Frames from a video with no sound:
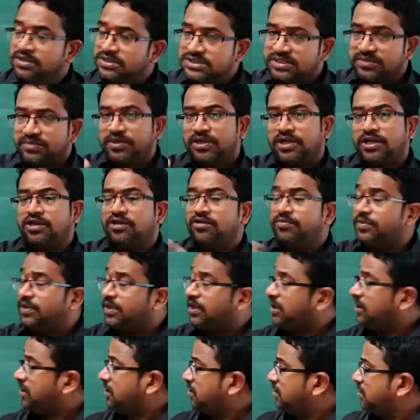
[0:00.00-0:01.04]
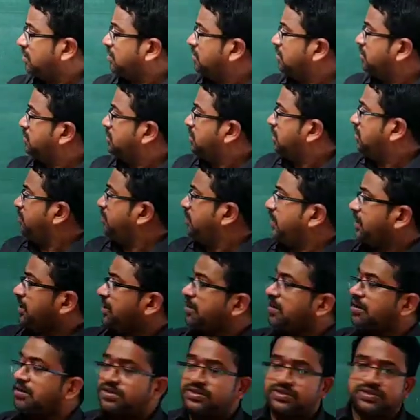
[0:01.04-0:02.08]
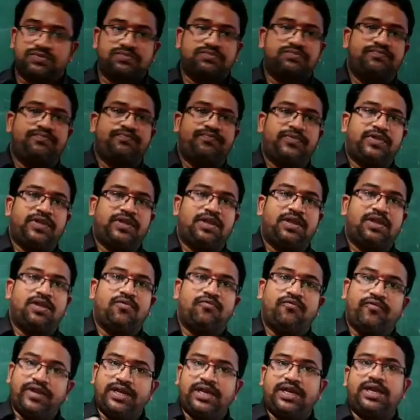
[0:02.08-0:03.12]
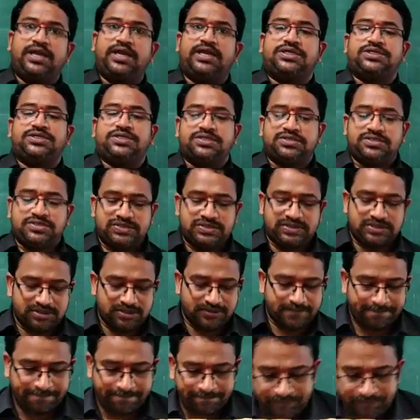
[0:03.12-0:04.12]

Similarly, we may take the remaining also, vanilla essence.